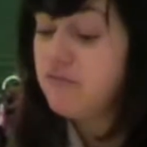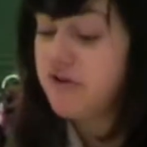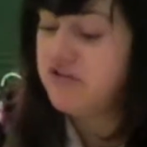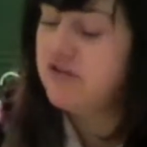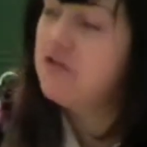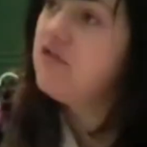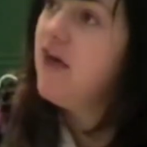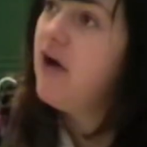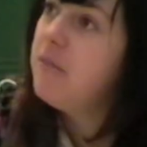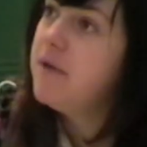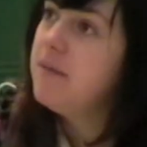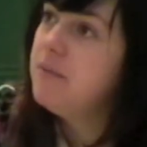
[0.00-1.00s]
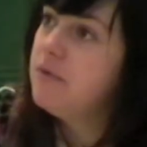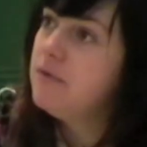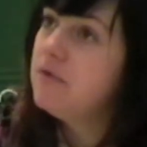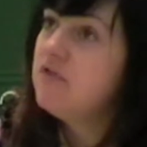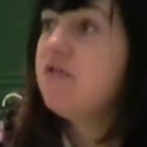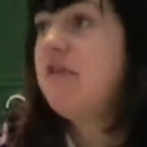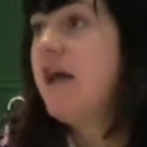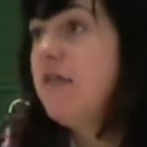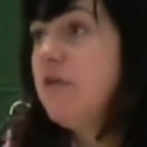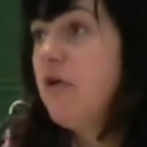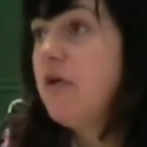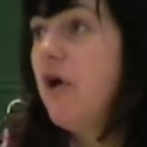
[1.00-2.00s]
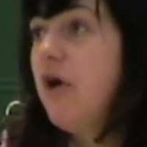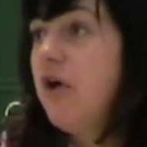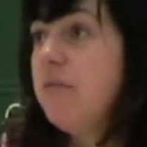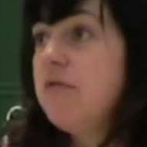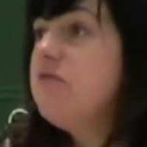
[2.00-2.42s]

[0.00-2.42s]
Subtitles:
written to help people stay in their own homes